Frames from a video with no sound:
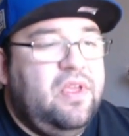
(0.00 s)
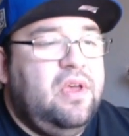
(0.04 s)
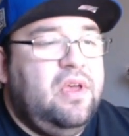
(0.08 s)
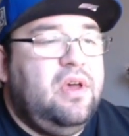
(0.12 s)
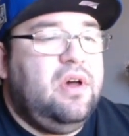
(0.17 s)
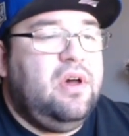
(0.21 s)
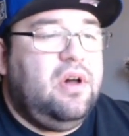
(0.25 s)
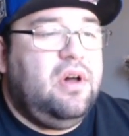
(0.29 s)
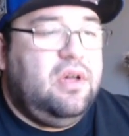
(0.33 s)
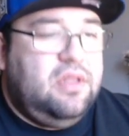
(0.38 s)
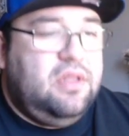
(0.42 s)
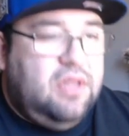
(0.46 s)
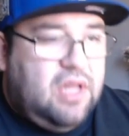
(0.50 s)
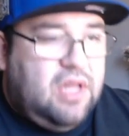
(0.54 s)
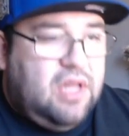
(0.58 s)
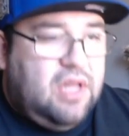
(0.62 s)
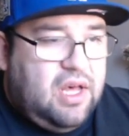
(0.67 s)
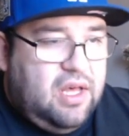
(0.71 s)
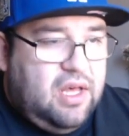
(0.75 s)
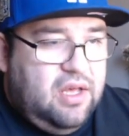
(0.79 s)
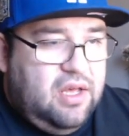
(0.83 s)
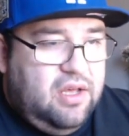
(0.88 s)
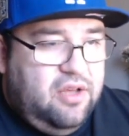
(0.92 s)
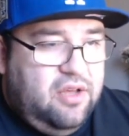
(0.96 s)
a
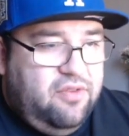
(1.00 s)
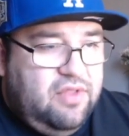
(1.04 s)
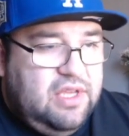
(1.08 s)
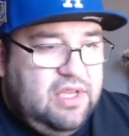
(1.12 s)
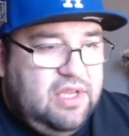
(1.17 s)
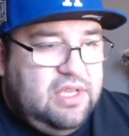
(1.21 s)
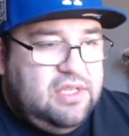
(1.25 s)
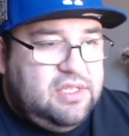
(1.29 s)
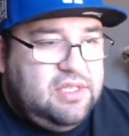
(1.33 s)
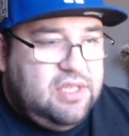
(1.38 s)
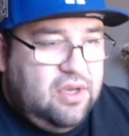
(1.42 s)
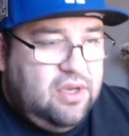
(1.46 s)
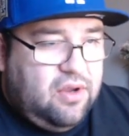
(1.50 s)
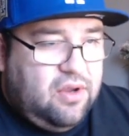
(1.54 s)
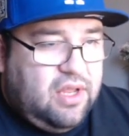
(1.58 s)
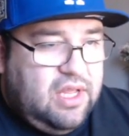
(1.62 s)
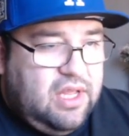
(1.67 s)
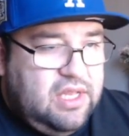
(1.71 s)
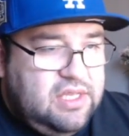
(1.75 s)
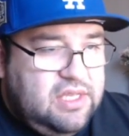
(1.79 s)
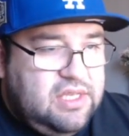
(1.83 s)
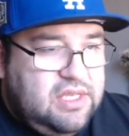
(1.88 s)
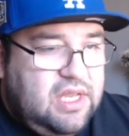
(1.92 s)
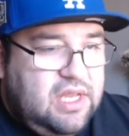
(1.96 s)
lot of these
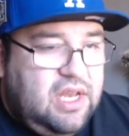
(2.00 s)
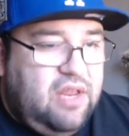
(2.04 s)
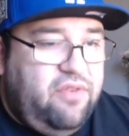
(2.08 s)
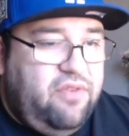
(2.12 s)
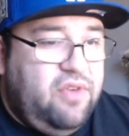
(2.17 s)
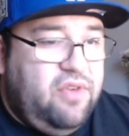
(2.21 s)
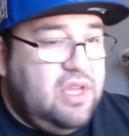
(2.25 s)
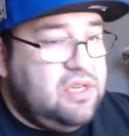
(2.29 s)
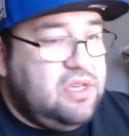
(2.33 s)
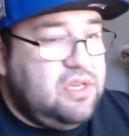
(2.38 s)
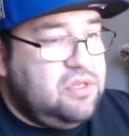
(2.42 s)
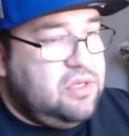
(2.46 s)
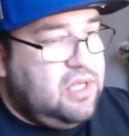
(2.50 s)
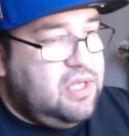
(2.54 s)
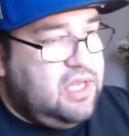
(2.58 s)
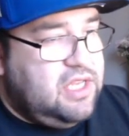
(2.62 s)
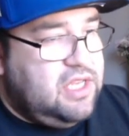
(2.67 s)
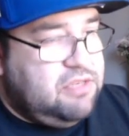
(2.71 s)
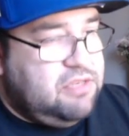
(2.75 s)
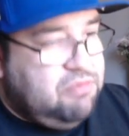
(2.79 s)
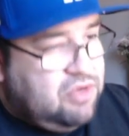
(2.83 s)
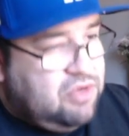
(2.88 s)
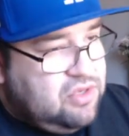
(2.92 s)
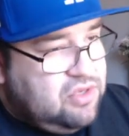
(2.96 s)
tokens, and eventually
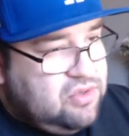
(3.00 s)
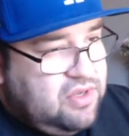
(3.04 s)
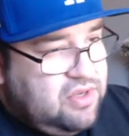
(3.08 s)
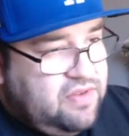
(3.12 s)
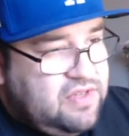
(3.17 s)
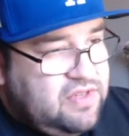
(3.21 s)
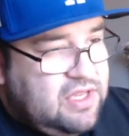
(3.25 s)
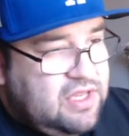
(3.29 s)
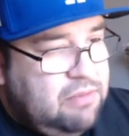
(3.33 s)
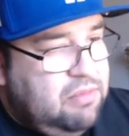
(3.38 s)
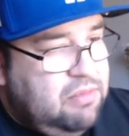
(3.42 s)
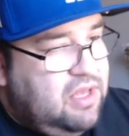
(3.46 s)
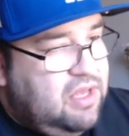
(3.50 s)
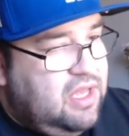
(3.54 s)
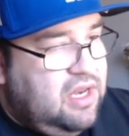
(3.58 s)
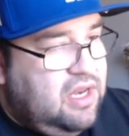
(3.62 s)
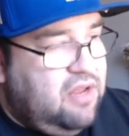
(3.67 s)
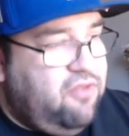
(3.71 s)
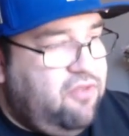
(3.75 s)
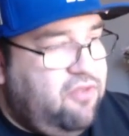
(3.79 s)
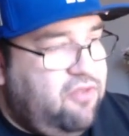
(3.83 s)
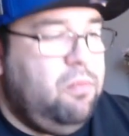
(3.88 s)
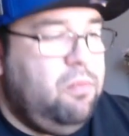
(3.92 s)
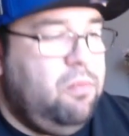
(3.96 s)
his Pulse Waves can be hitting
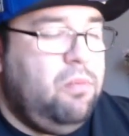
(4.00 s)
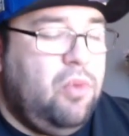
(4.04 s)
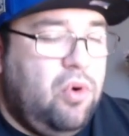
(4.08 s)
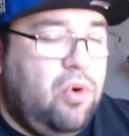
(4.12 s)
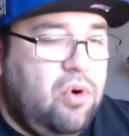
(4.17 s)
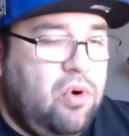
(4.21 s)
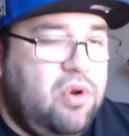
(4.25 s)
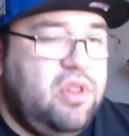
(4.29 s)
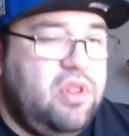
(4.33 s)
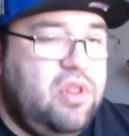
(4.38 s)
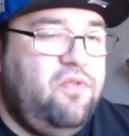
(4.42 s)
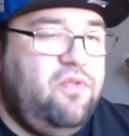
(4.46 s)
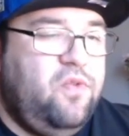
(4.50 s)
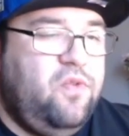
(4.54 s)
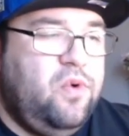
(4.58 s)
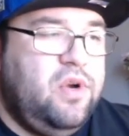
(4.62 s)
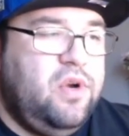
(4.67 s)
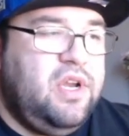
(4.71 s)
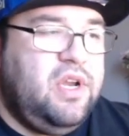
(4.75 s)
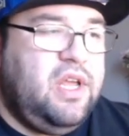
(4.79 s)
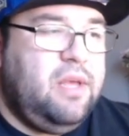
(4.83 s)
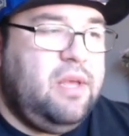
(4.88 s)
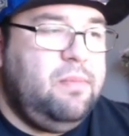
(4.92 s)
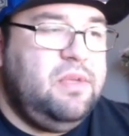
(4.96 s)
for more than 4
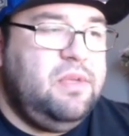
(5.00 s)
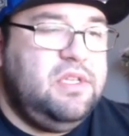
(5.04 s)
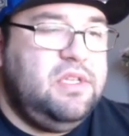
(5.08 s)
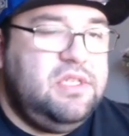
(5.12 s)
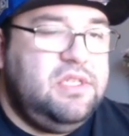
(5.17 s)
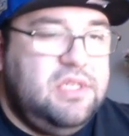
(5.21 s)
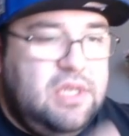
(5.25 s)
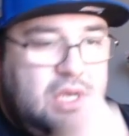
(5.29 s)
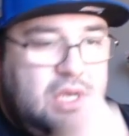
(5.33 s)
damage,